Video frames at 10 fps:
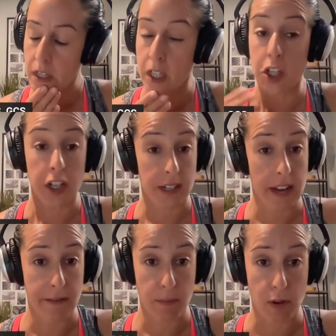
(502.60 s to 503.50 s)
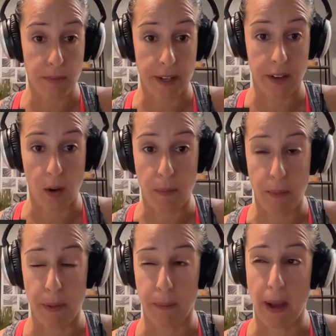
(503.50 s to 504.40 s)
She did have improvement in her
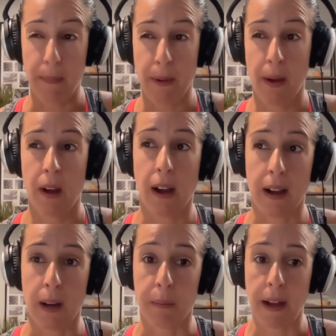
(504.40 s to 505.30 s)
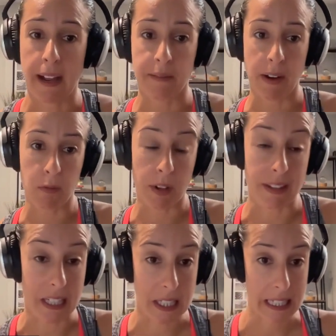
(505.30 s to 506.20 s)
MIP and MEP. I have not
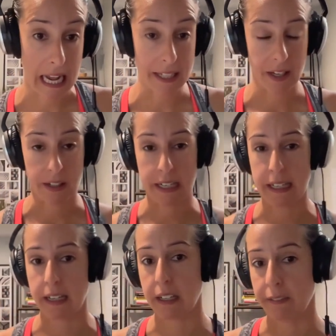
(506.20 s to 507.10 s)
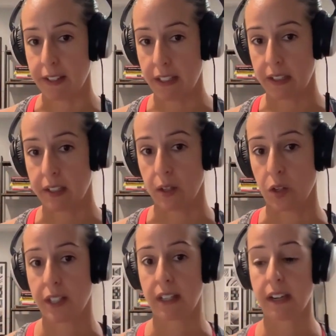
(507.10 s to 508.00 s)
run the stats on it yet, if it's
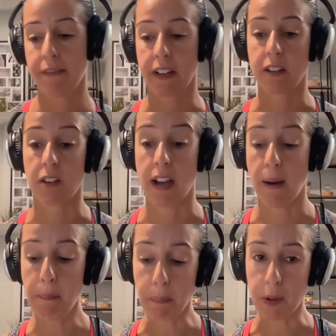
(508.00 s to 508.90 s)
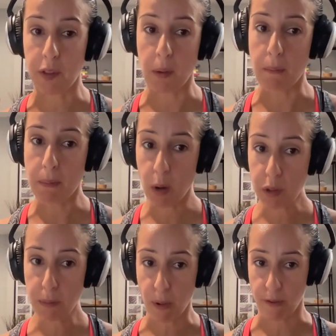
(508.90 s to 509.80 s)
considered significant or not. But the
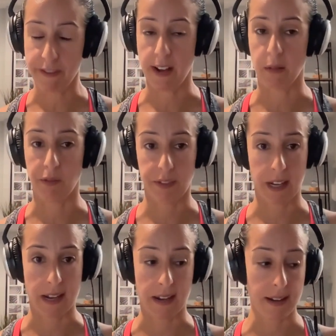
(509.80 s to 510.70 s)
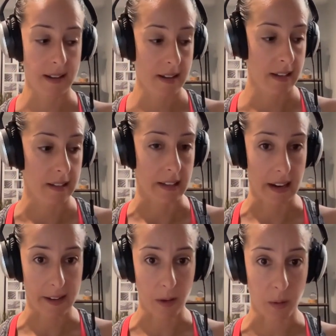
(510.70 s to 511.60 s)
most profound thing that
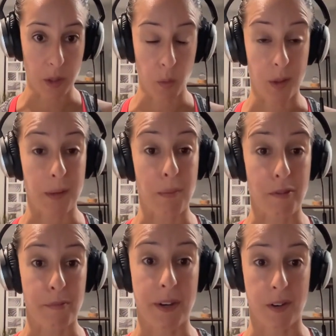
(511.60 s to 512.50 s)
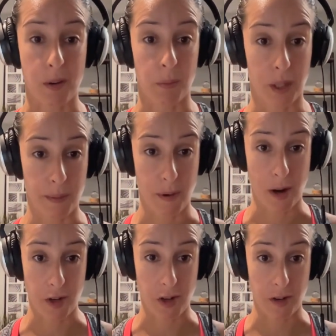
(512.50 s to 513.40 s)
I noticed was improvement in her blood
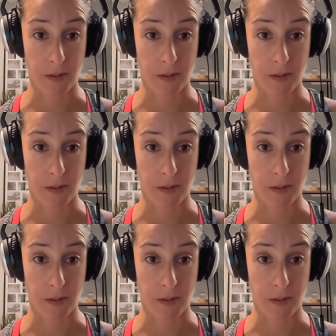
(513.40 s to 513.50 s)
pressure.